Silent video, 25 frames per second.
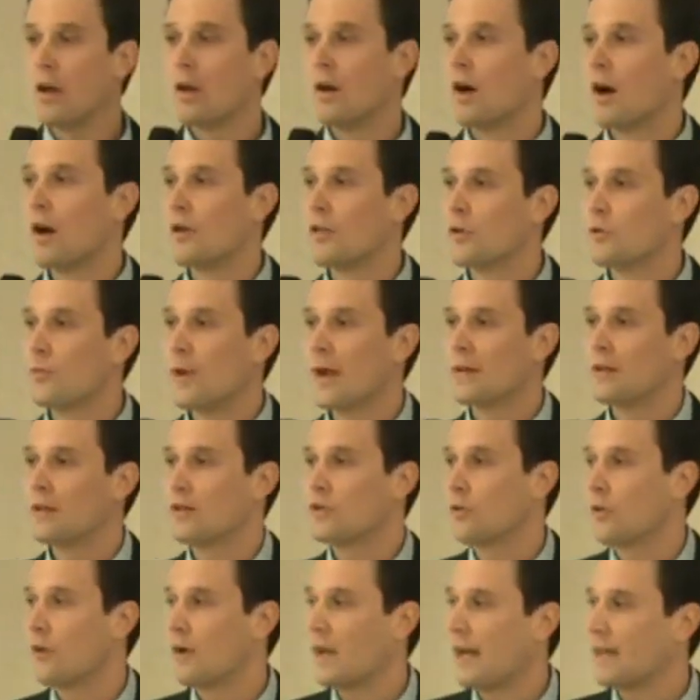Other
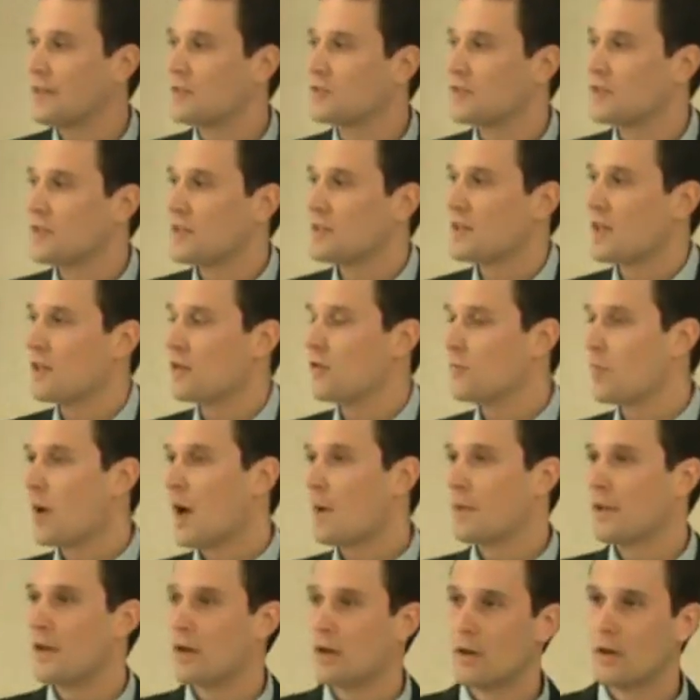regulatory agencies that you've
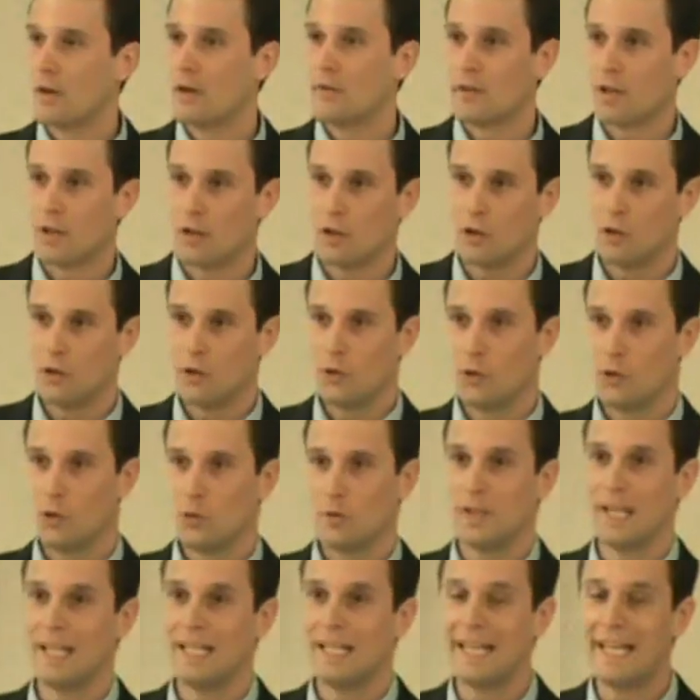probably heard of
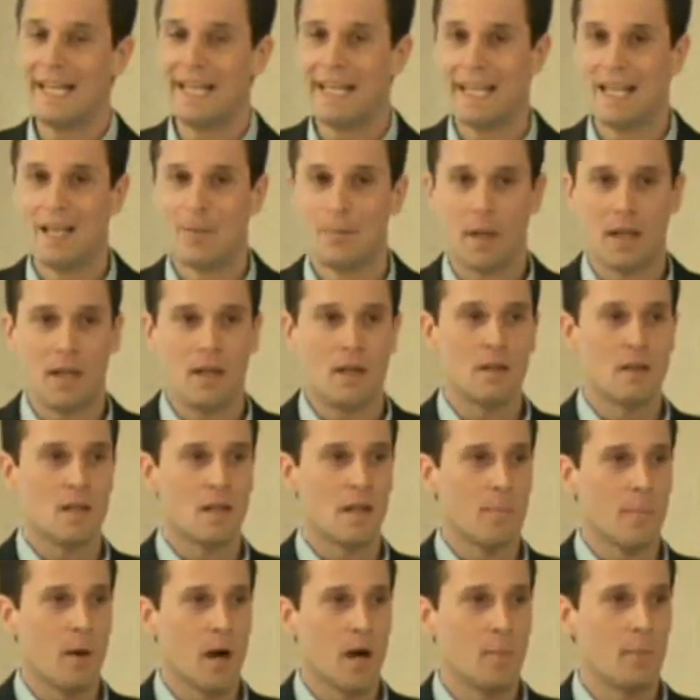include the DEP, the
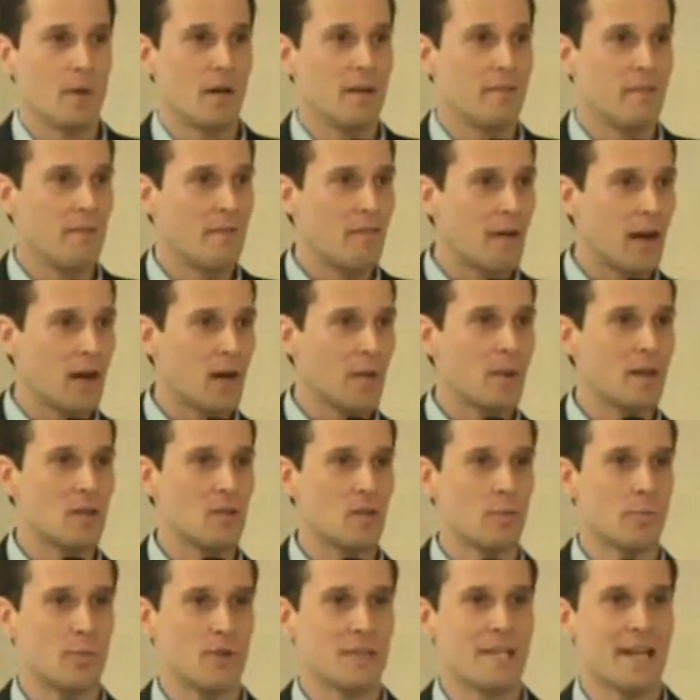Department of
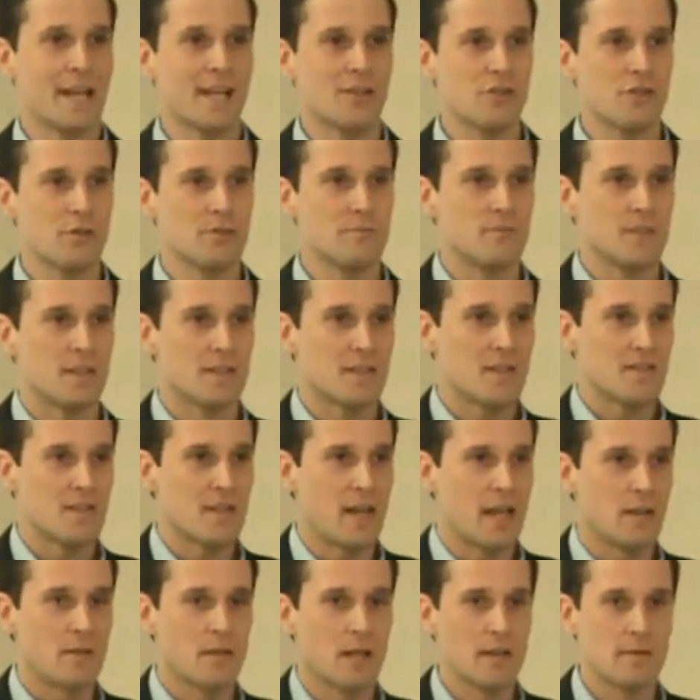Environmental Protection at the
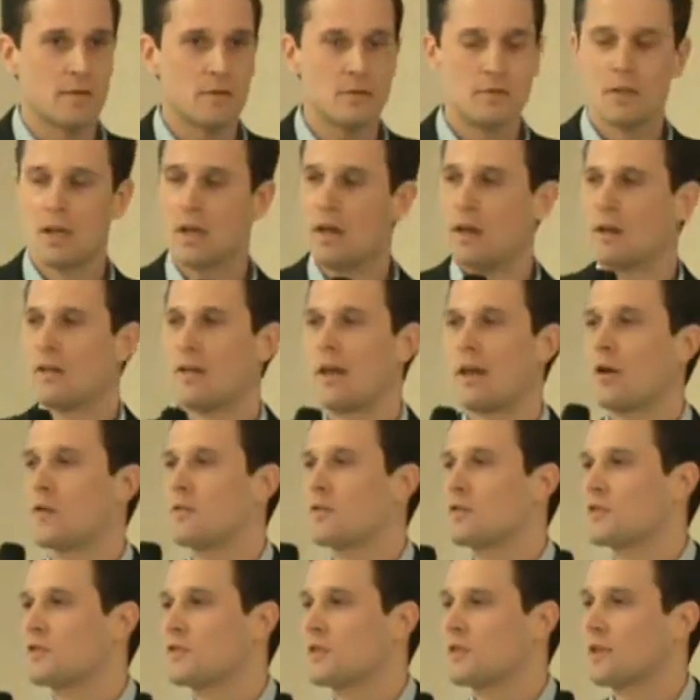state level. They
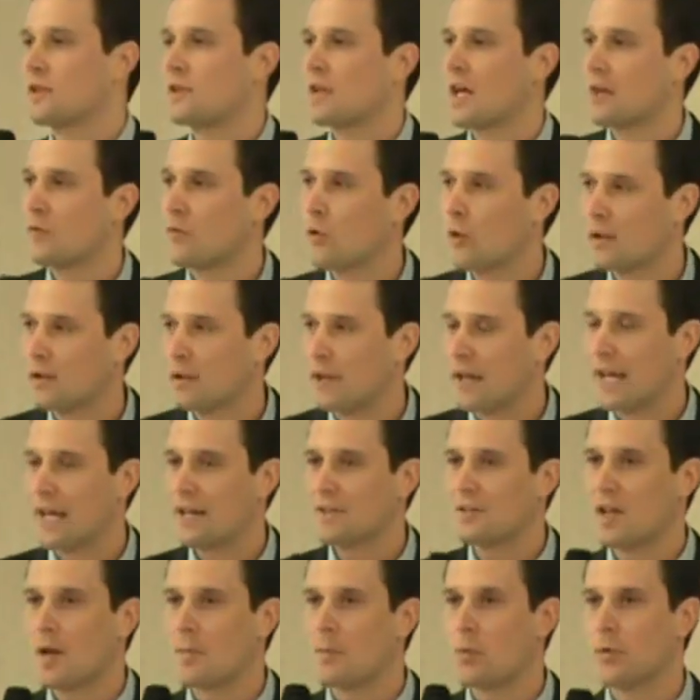oversee a lot of oil and
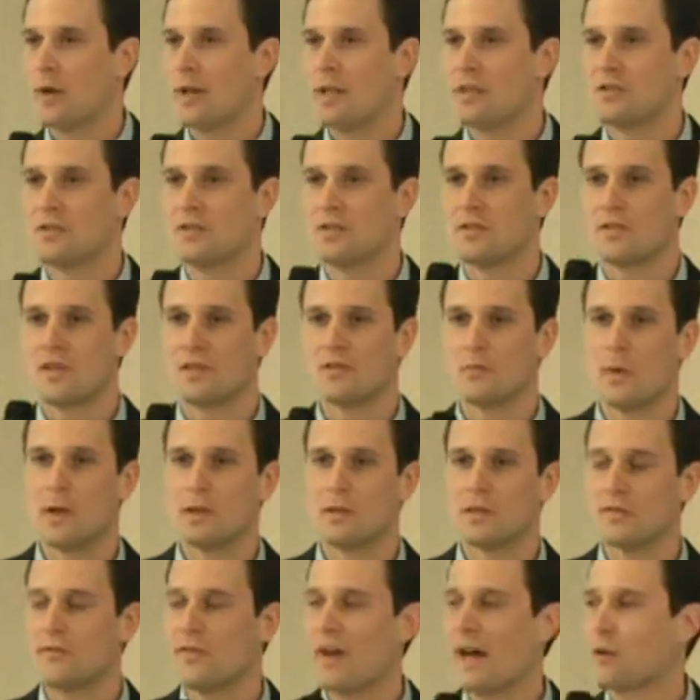gas operations as
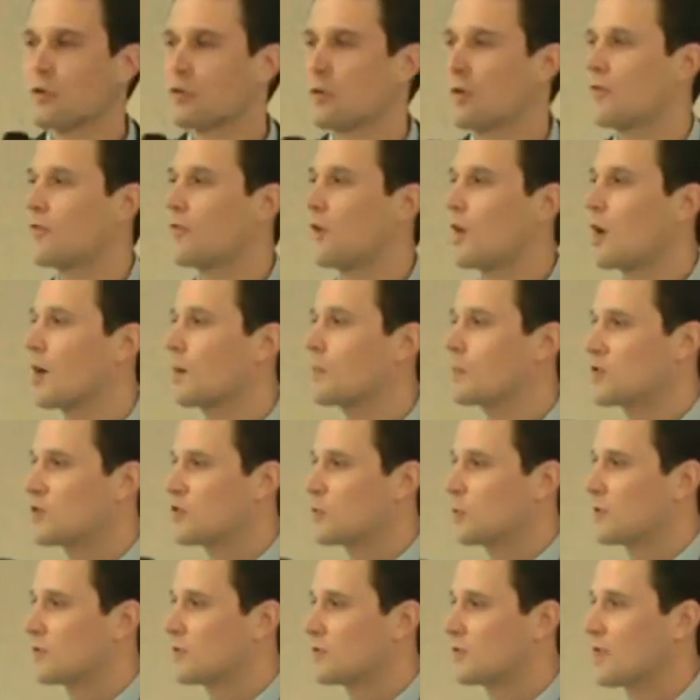well as factory farms,
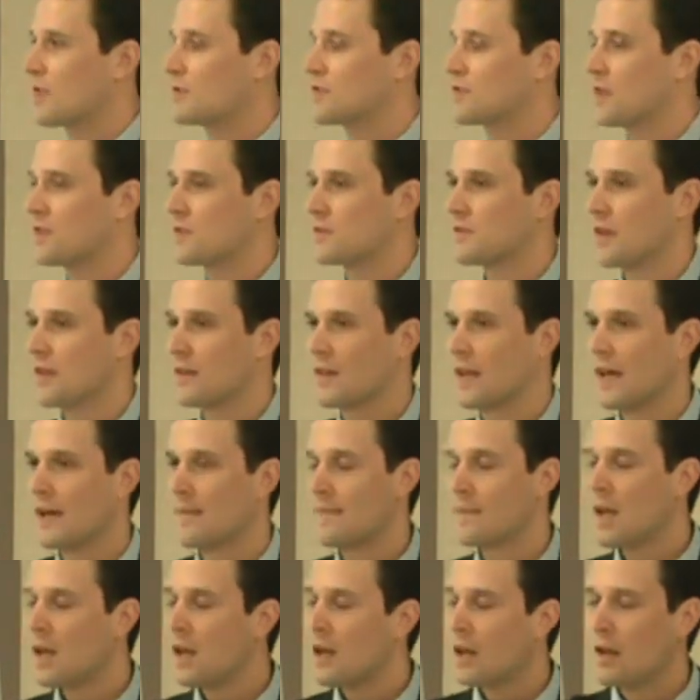sewage sludge, things like
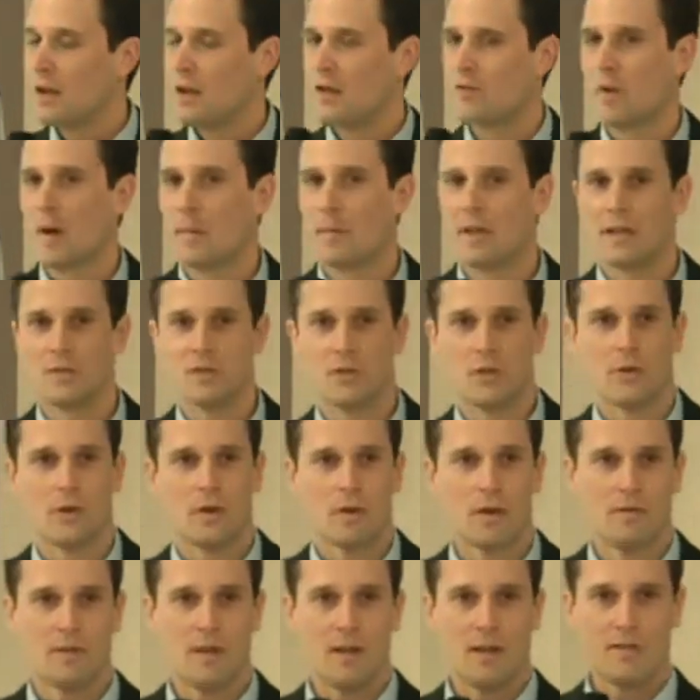that. You probably also
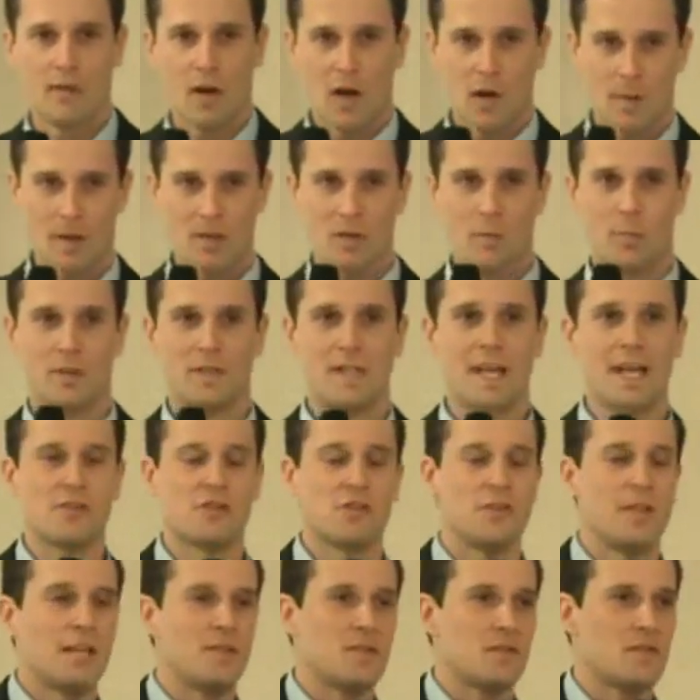heard of the Environmental
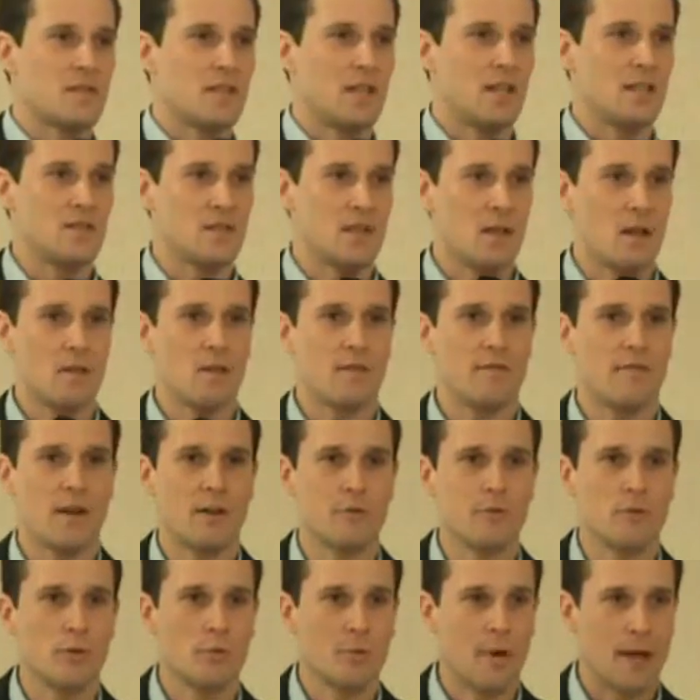Protection Agency. It's another
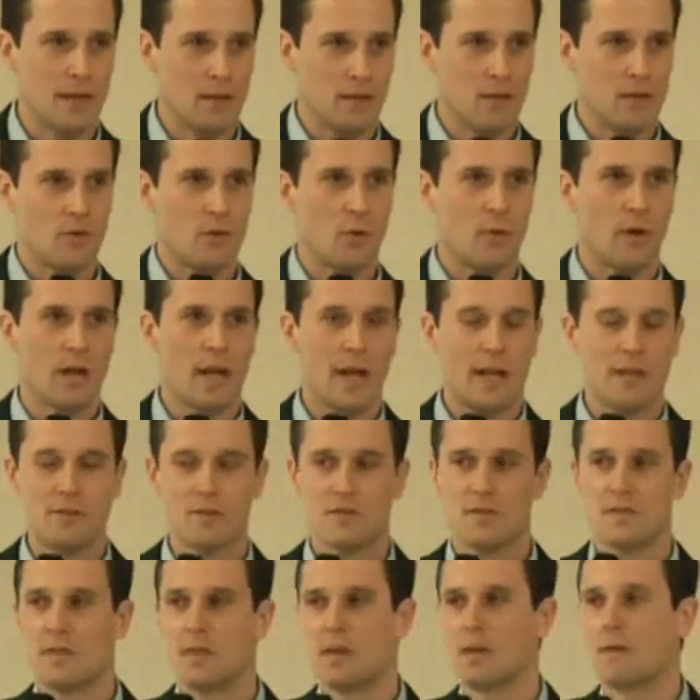federal regulatory
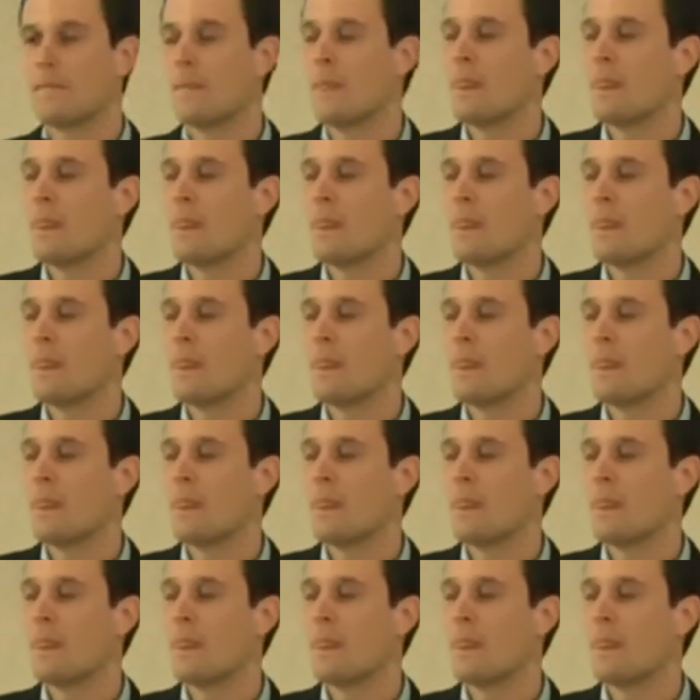agency.